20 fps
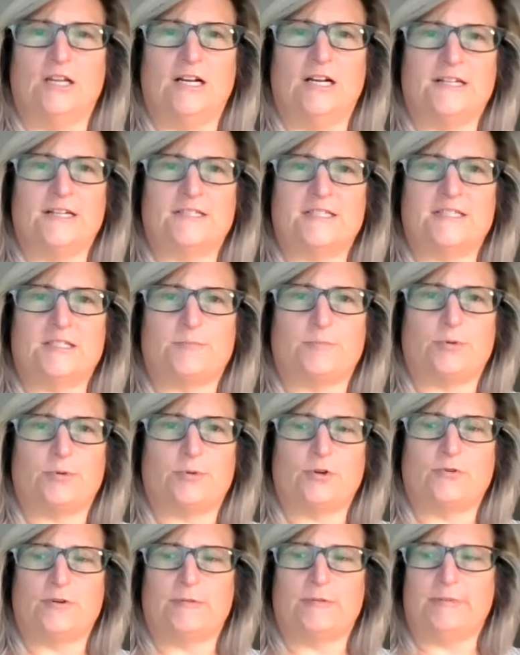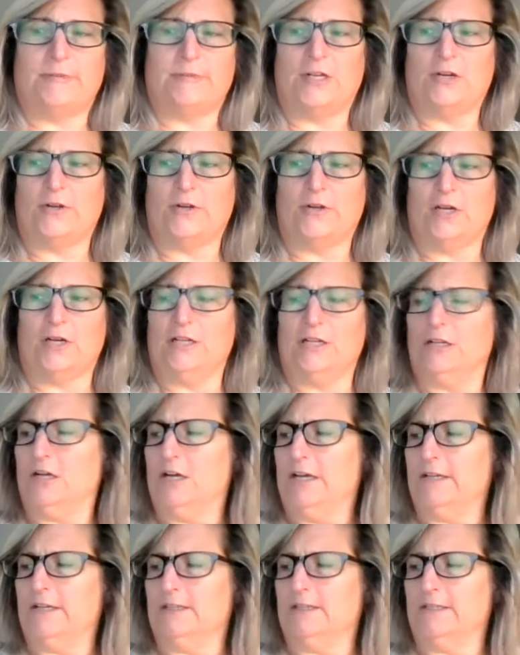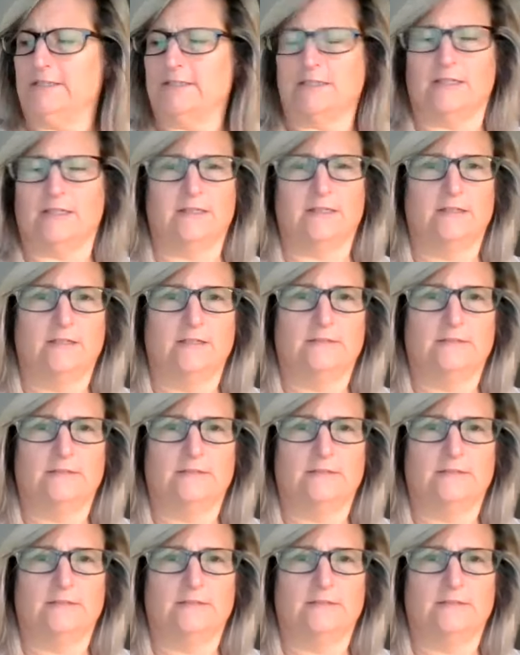long has this program been going on, Elisa?